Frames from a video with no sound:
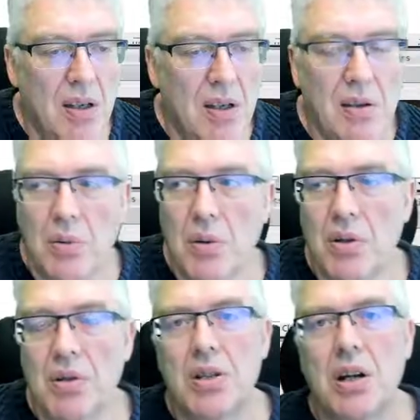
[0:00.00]
how
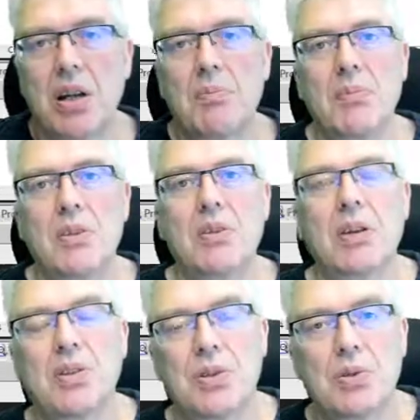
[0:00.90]
long time
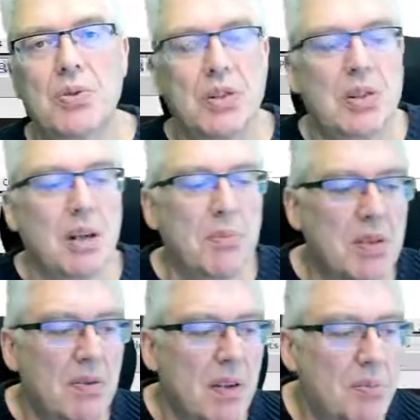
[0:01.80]
execution time is
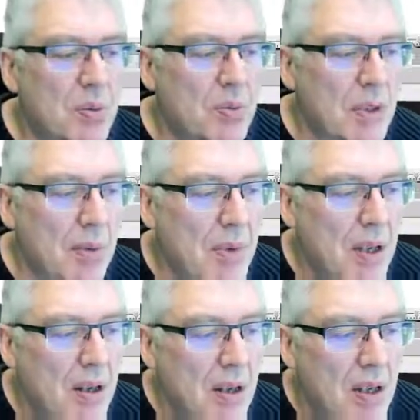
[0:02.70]
that program.
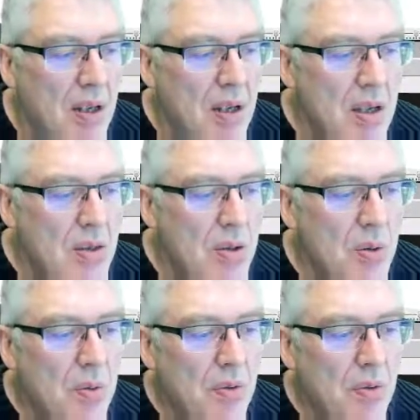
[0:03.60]
So